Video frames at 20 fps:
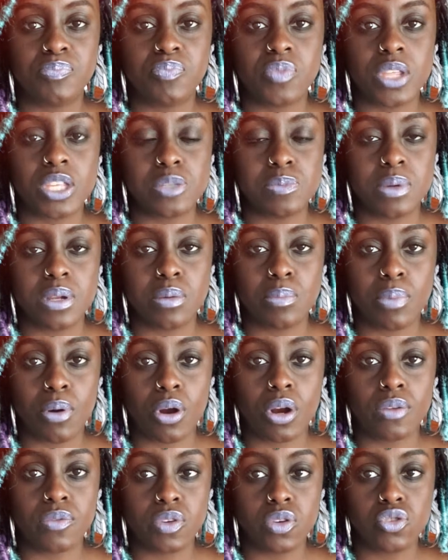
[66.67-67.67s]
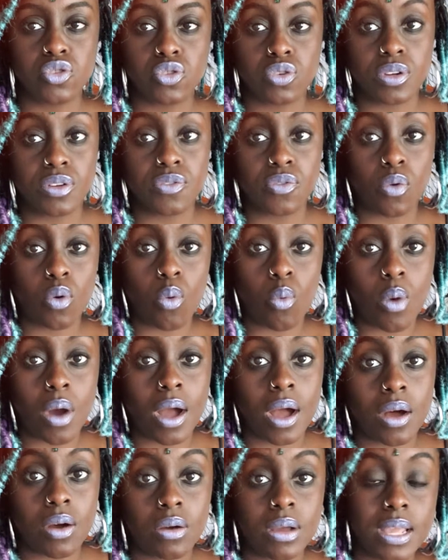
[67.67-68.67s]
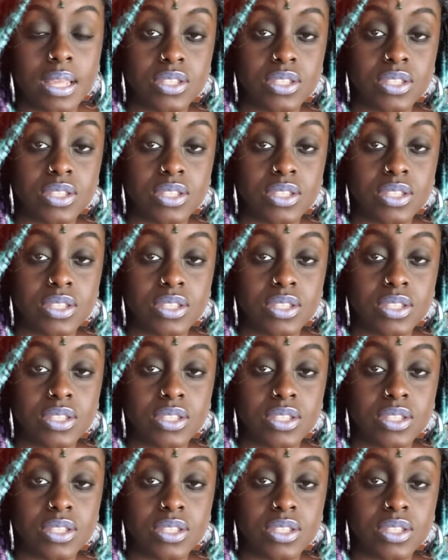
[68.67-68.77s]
has been a part of your journey for a while,